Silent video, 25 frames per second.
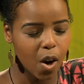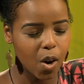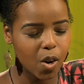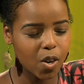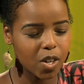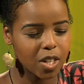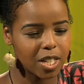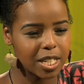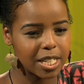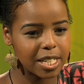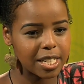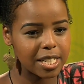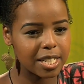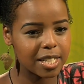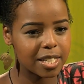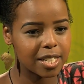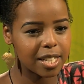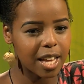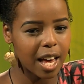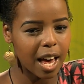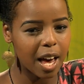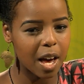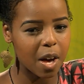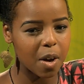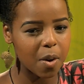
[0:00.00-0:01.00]
Und
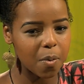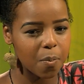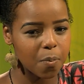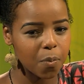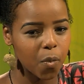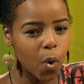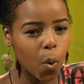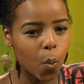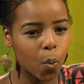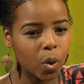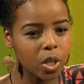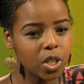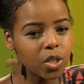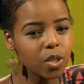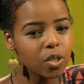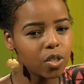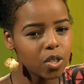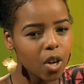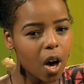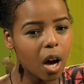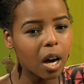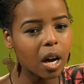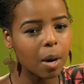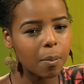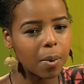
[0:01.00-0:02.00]
what do you
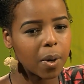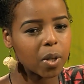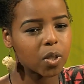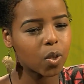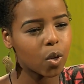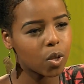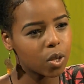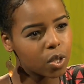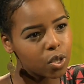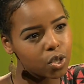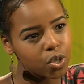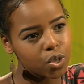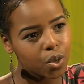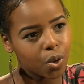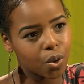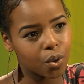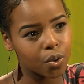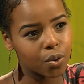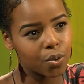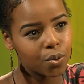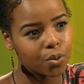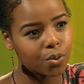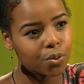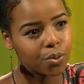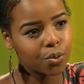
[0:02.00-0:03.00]
talk about on the show?